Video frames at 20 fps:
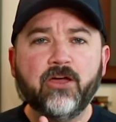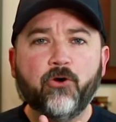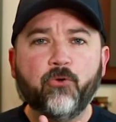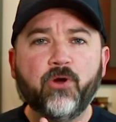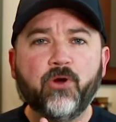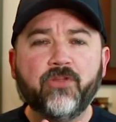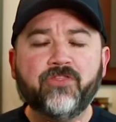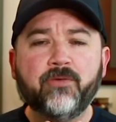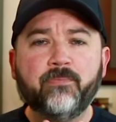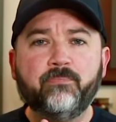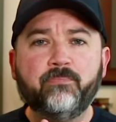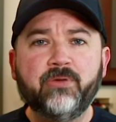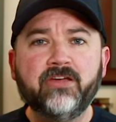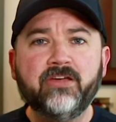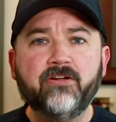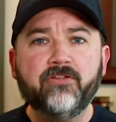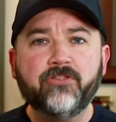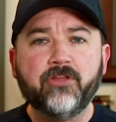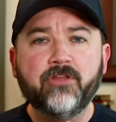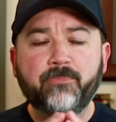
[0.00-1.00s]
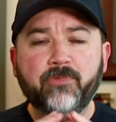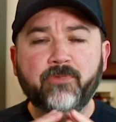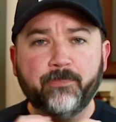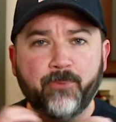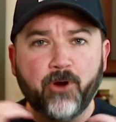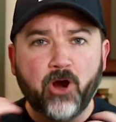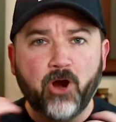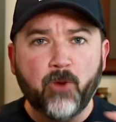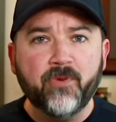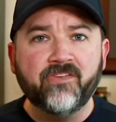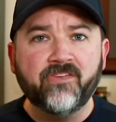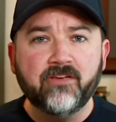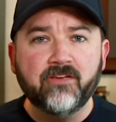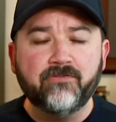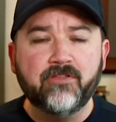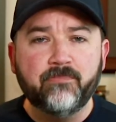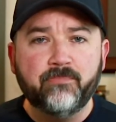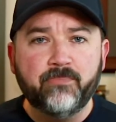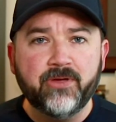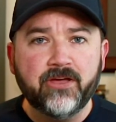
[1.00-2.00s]
What the purpose of
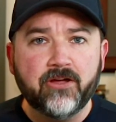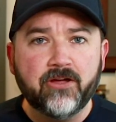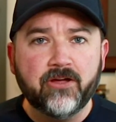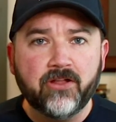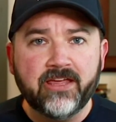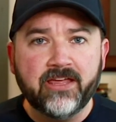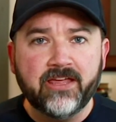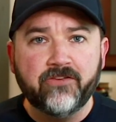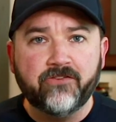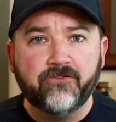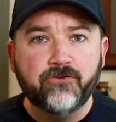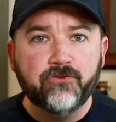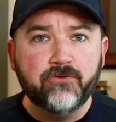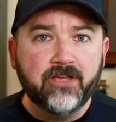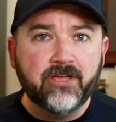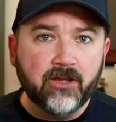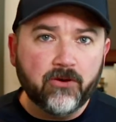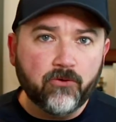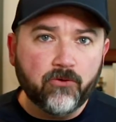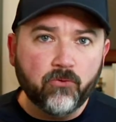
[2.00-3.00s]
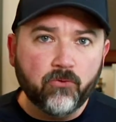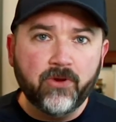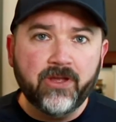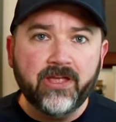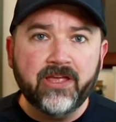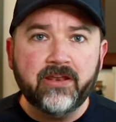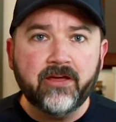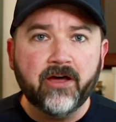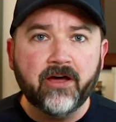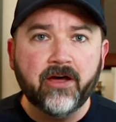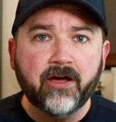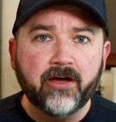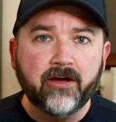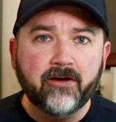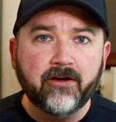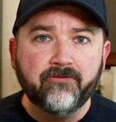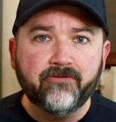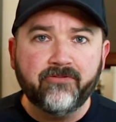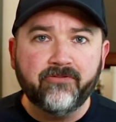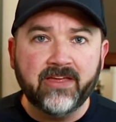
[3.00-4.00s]
the bill is to get rid
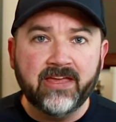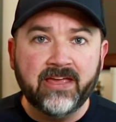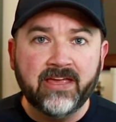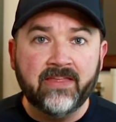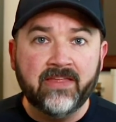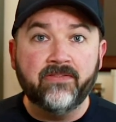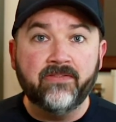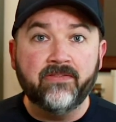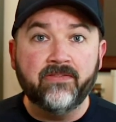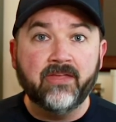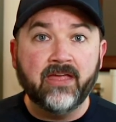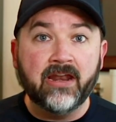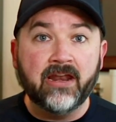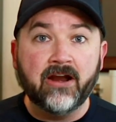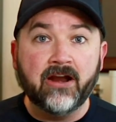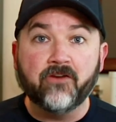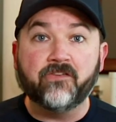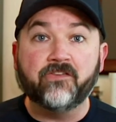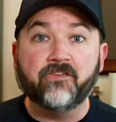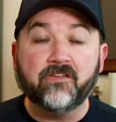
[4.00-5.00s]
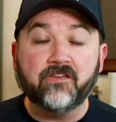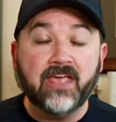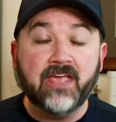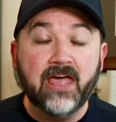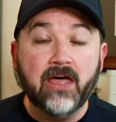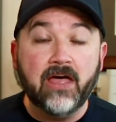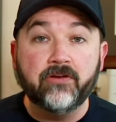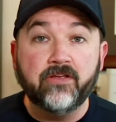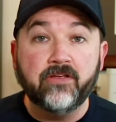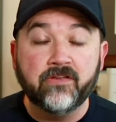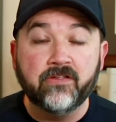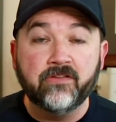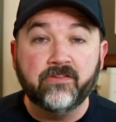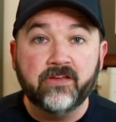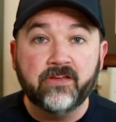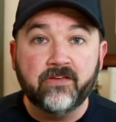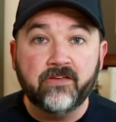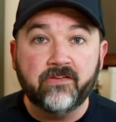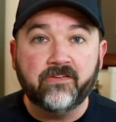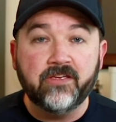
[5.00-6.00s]
of, in our 6 counties in
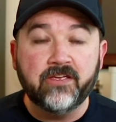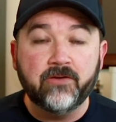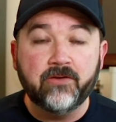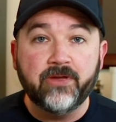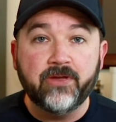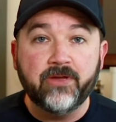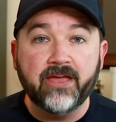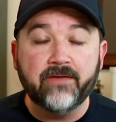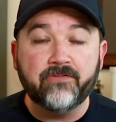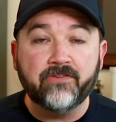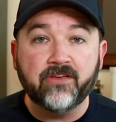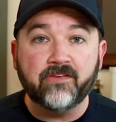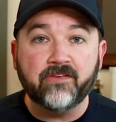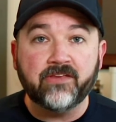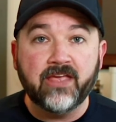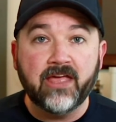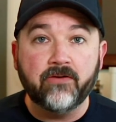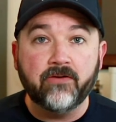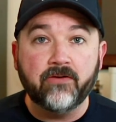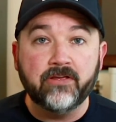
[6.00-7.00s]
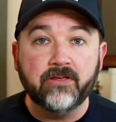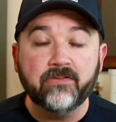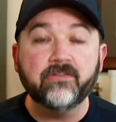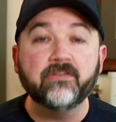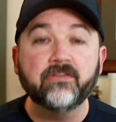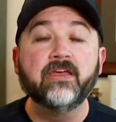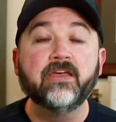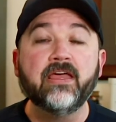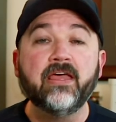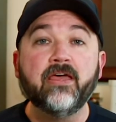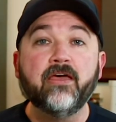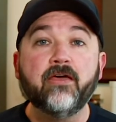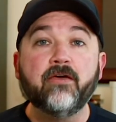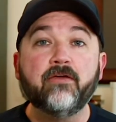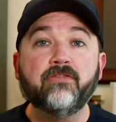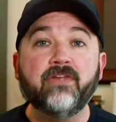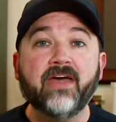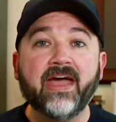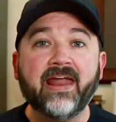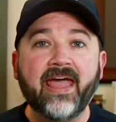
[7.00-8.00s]
Tennessee, we have 6 counties
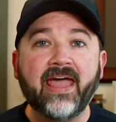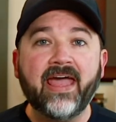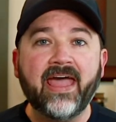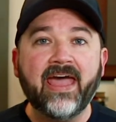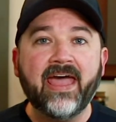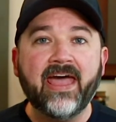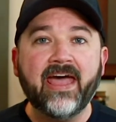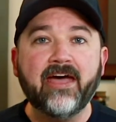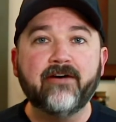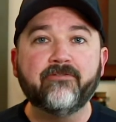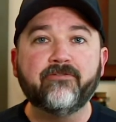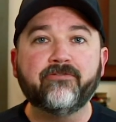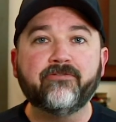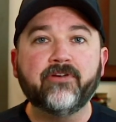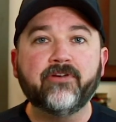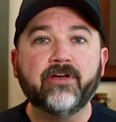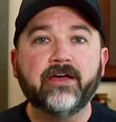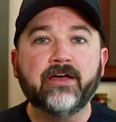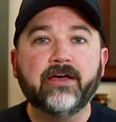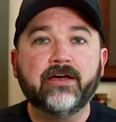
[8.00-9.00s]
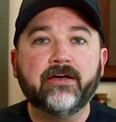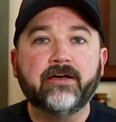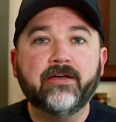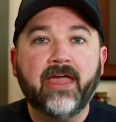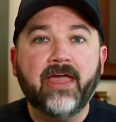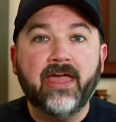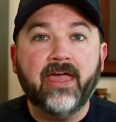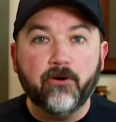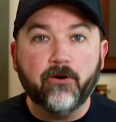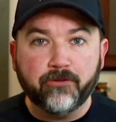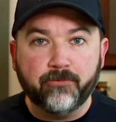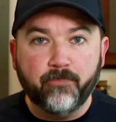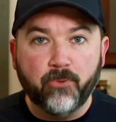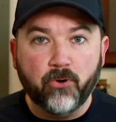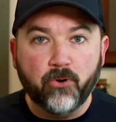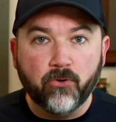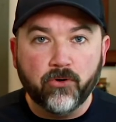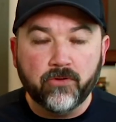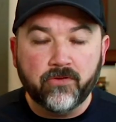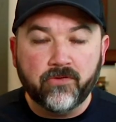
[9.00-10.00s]
that have health
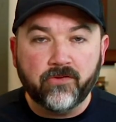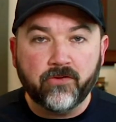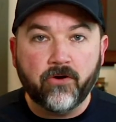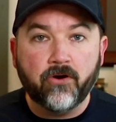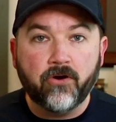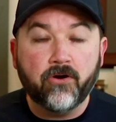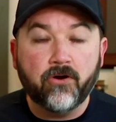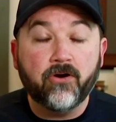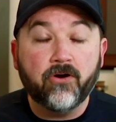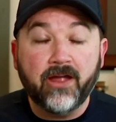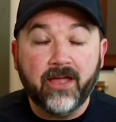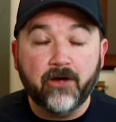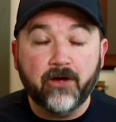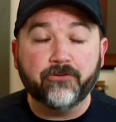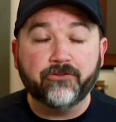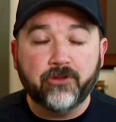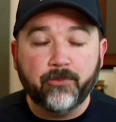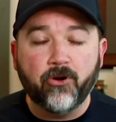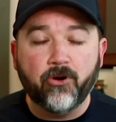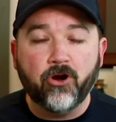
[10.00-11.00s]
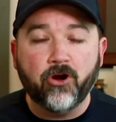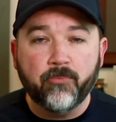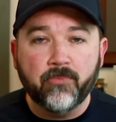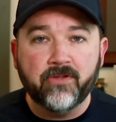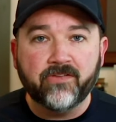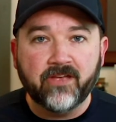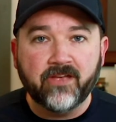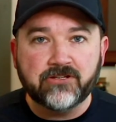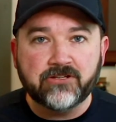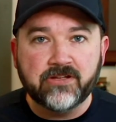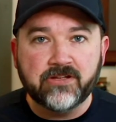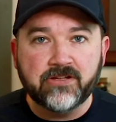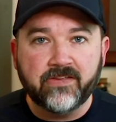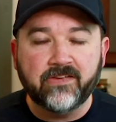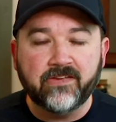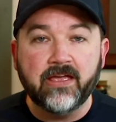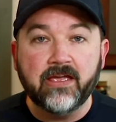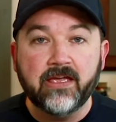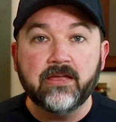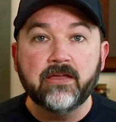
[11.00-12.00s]
boards or health departments, I should
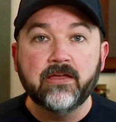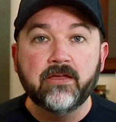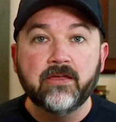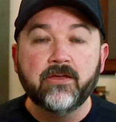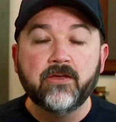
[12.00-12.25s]
say,